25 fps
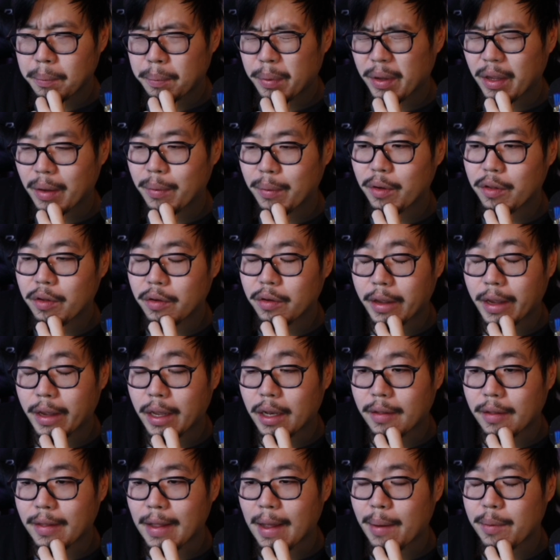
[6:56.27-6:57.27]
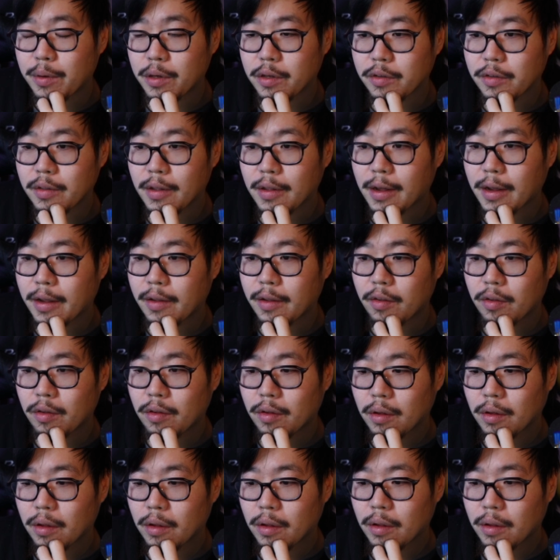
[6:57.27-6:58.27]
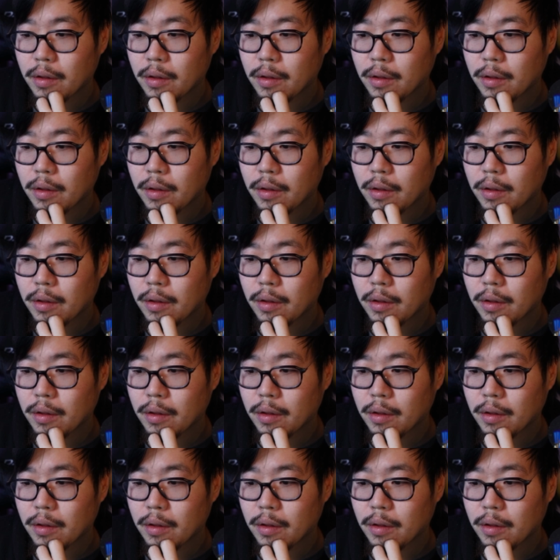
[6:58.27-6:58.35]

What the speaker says: Being able to deal 80 damage is nice.